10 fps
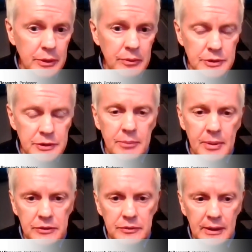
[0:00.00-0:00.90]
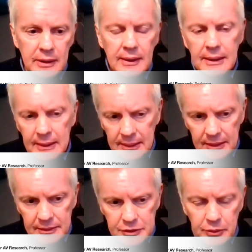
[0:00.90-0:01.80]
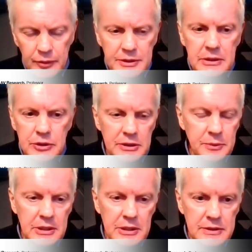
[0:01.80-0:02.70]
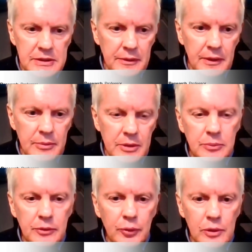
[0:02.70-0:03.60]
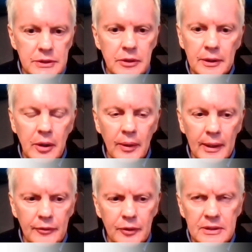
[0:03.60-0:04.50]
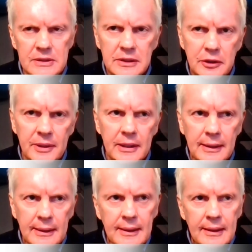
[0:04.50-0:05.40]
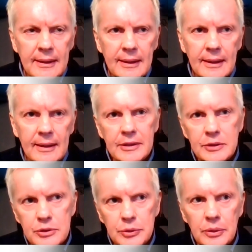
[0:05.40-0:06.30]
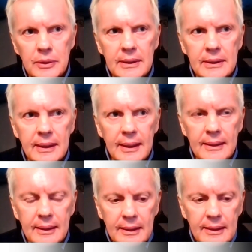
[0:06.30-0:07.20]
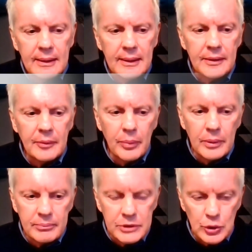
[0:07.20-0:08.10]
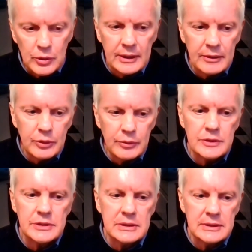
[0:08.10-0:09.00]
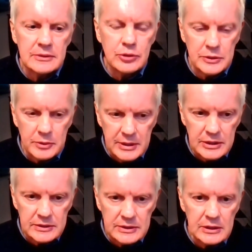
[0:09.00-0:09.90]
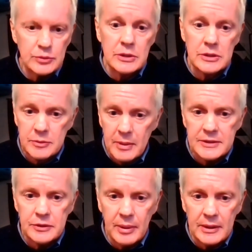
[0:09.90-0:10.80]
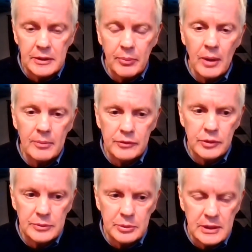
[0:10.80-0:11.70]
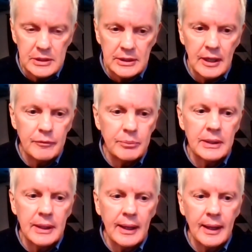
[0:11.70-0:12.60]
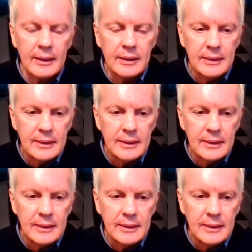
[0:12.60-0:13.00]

the University of Pennsylvania. And this University Transportation Center that I mentioned before is an ongoing effort. And it's a little bit unusual in that the majority of university transportation centers, which are sponsored by the Department of Transportation, have been at